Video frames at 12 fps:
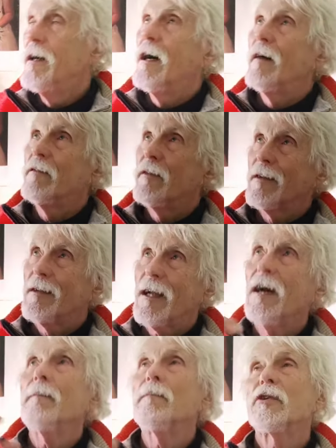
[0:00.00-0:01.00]
I've
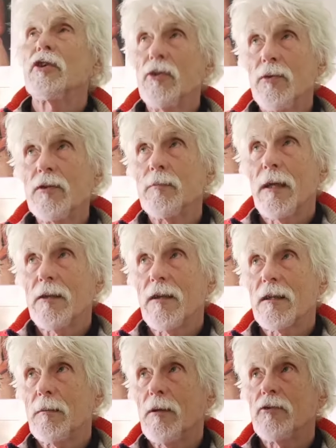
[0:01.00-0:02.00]
come to use manual
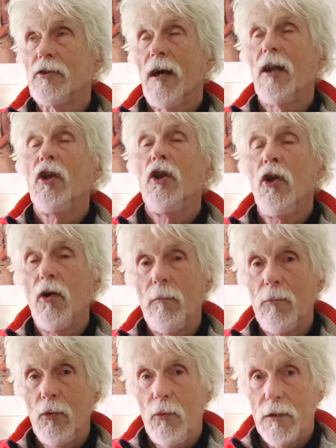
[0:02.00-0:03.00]
exposure a lot
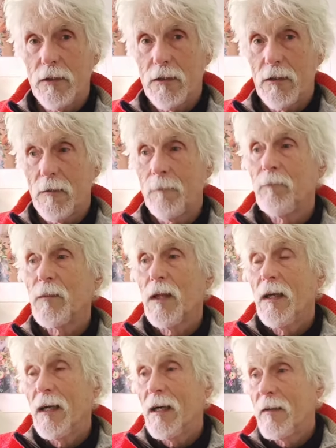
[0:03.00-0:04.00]
more this year,
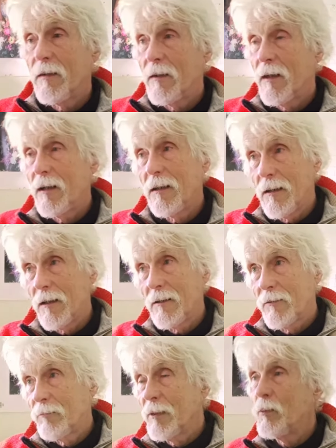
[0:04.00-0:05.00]
and
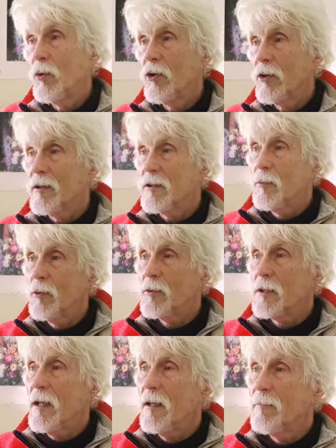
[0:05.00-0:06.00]
I've been working
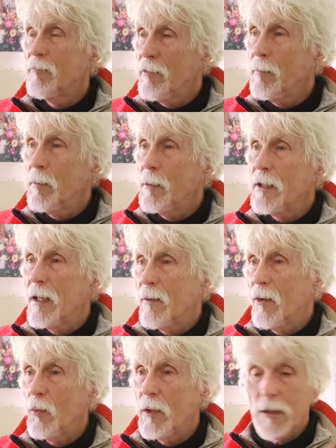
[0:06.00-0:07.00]
towards that, and probably
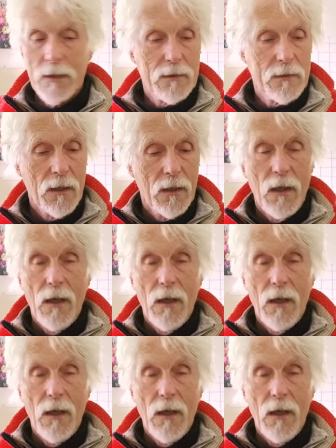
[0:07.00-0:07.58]
now at weddings